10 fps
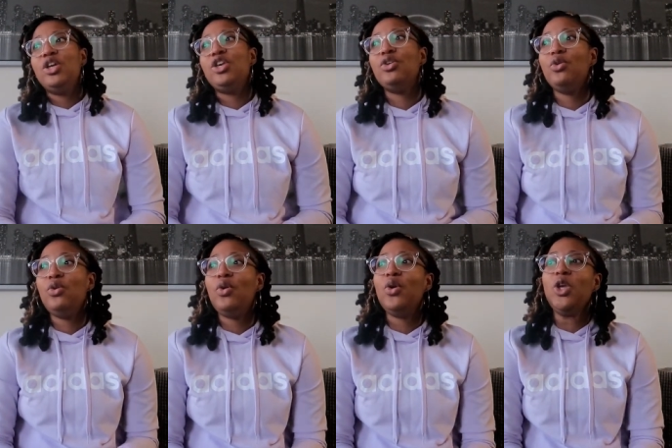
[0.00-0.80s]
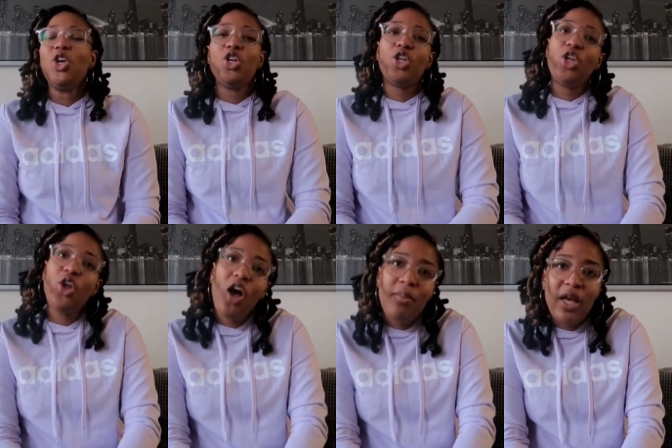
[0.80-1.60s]
you know you're not
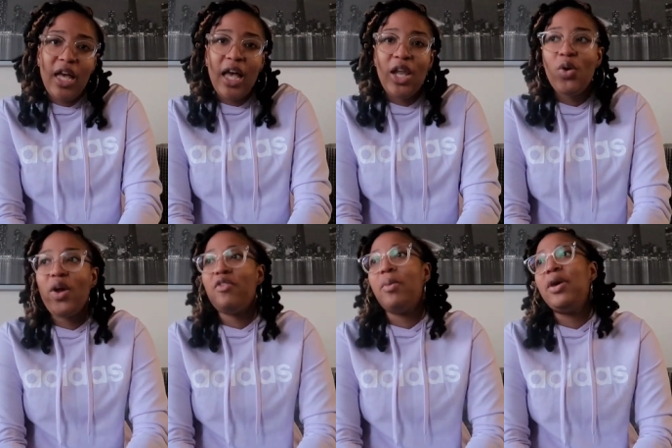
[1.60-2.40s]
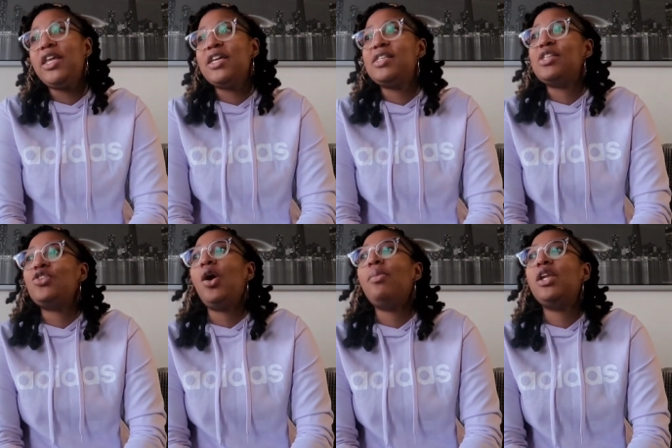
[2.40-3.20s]
normal or everybody else is
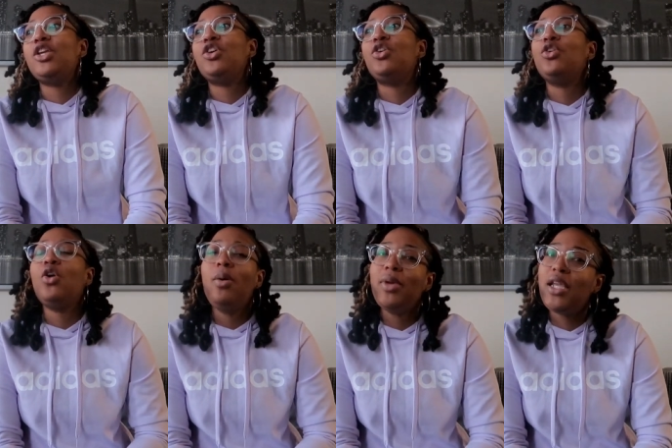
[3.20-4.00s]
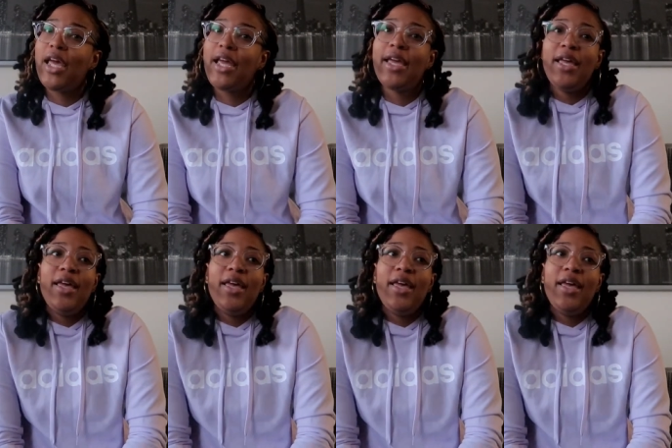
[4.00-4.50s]
normal and you're not normal like